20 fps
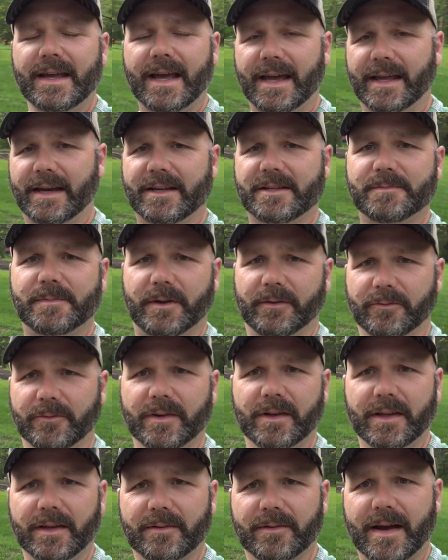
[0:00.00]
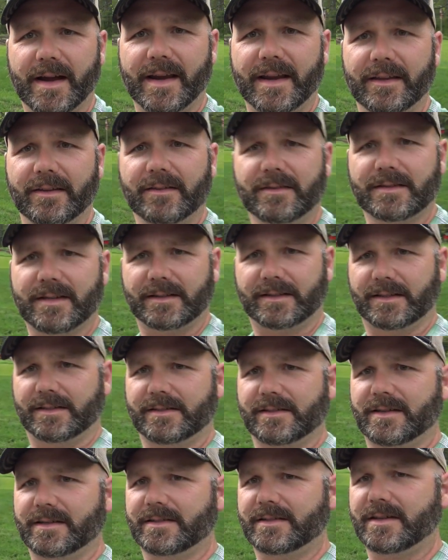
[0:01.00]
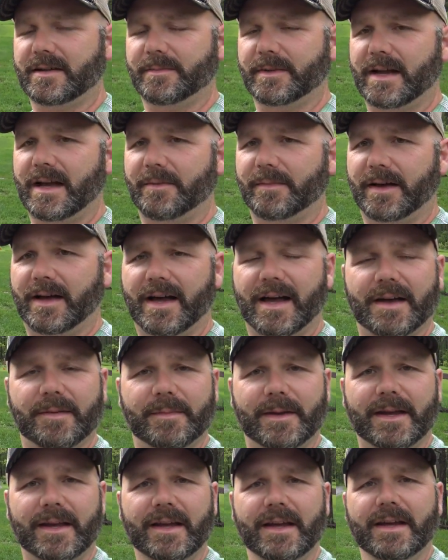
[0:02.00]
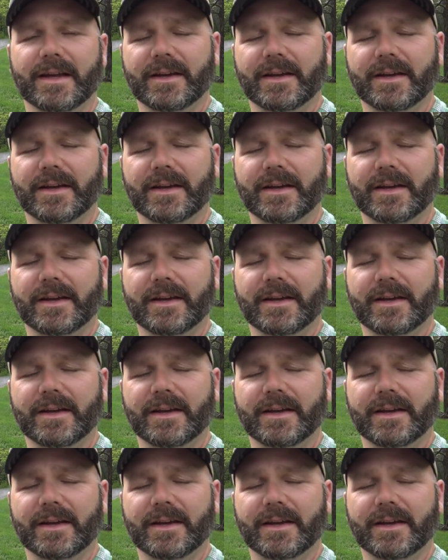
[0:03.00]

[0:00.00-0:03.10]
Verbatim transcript: And it's been really rainy. Looks like the sun's coming out behind me.